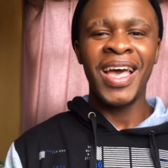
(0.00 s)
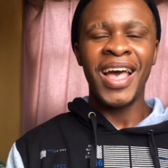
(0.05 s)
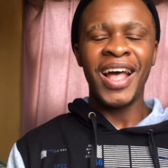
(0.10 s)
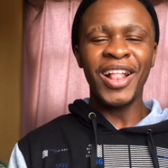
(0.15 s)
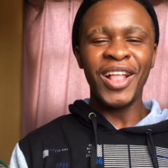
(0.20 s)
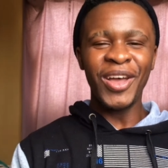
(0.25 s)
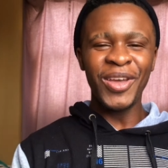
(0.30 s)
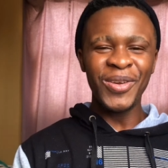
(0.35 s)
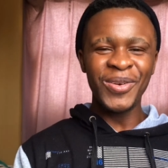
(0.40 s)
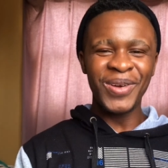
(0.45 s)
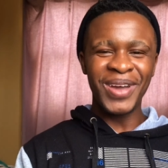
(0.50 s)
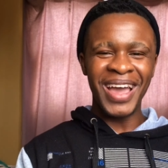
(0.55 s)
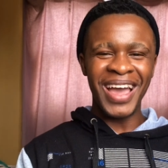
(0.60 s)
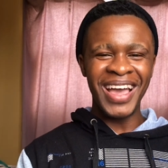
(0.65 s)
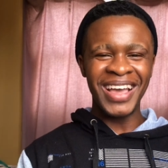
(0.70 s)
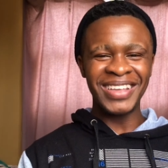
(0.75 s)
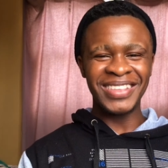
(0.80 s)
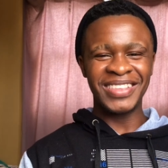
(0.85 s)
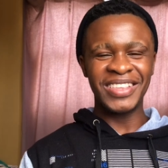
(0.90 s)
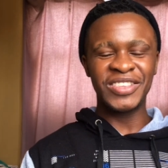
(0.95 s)
Hello, you
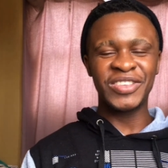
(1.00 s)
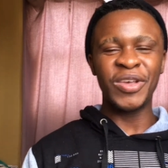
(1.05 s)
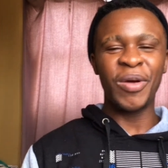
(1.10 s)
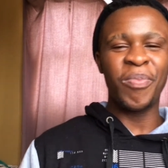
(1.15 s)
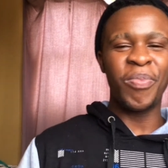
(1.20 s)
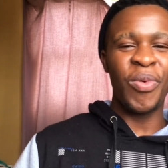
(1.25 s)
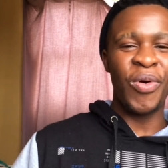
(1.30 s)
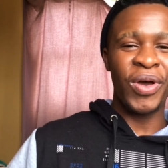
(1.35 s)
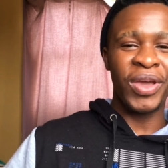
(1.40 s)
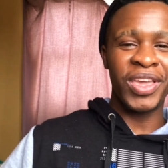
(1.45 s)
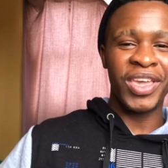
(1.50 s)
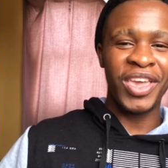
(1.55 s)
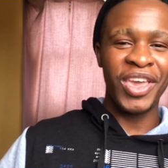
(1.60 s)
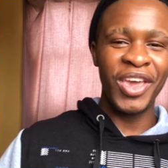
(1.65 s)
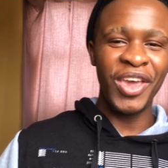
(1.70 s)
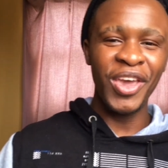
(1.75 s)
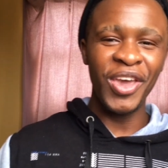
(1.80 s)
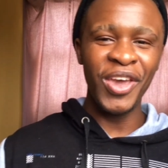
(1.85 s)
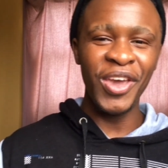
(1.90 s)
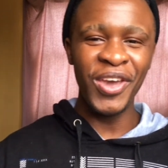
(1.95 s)
guys. It's your boy
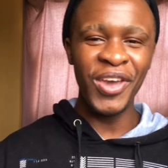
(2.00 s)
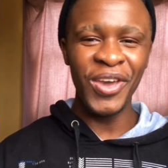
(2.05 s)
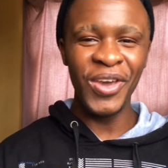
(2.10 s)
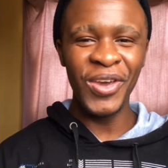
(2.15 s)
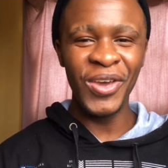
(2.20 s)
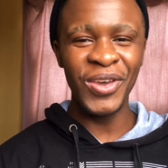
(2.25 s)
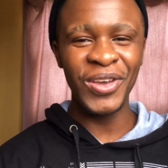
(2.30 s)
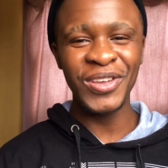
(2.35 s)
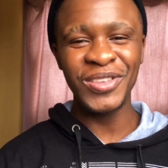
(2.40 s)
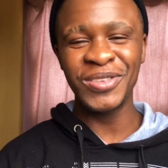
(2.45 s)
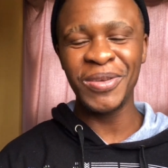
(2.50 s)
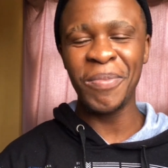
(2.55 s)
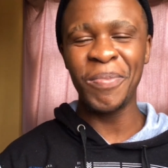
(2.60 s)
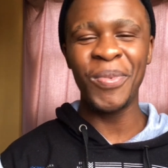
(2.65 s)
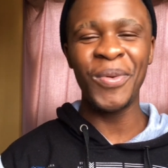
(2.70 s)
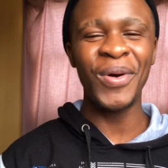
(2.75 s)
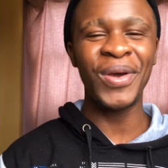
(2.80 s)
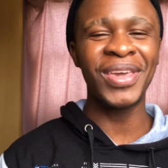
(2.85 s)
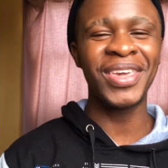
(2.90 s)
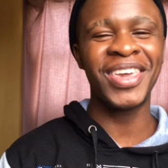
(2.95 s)
King. It's your
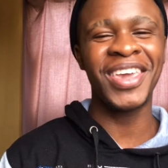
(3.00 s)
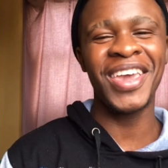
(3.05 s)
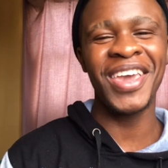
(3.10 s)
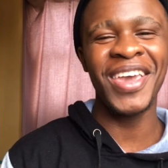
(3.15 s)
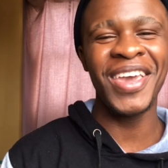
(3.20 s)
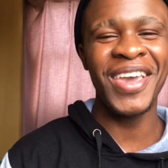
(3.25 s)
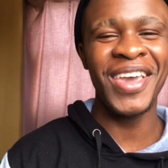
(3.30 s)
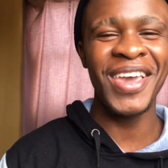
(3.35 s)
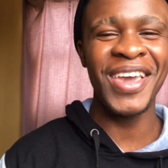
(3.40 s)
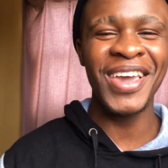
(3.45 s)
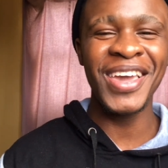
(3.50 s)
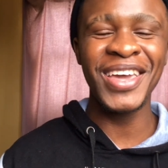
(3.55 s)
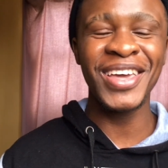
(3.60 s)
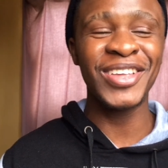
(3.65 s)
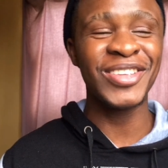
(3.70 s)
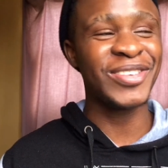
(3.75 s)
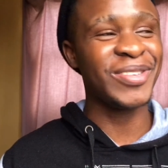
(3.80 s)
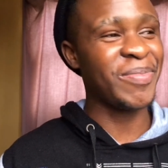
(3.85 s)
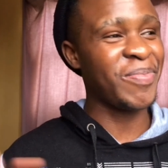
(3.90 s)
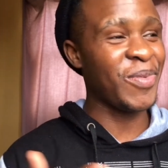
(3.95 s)
boy King.
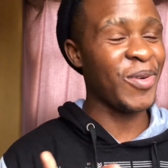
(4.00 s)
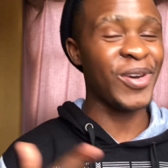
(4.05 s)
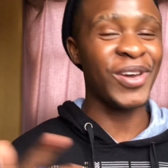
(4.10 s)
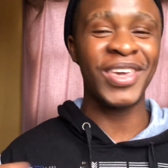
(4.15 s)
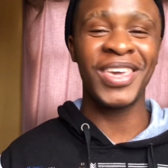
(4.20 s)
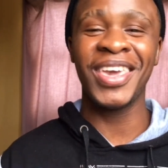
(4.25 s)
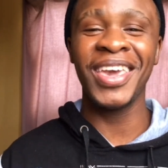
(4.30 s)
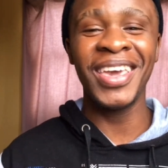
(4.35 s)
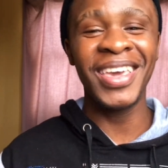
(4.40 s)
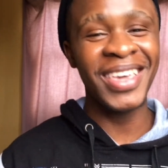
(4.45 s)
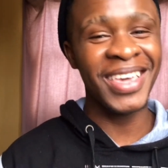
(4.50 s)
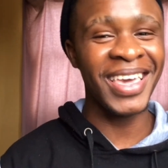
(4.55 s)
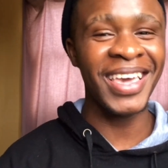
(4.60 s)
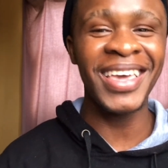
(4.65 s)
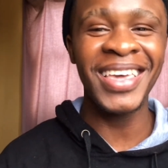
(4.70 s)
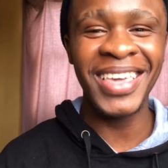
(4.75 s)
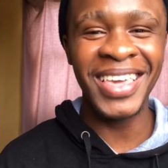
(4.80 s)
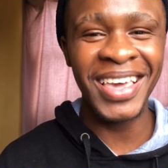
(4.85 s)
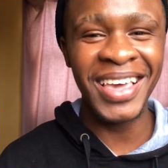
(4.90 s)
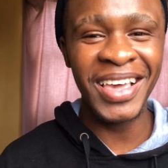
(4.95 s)
It's your boy King,
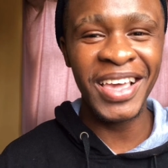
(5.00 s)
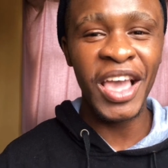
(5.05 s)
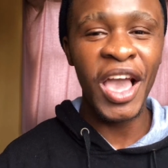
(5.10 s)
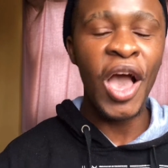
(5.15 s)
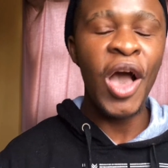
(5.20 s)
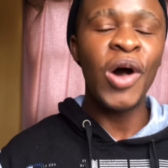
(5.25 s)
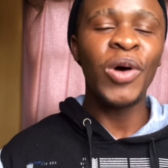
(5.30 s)
King, King.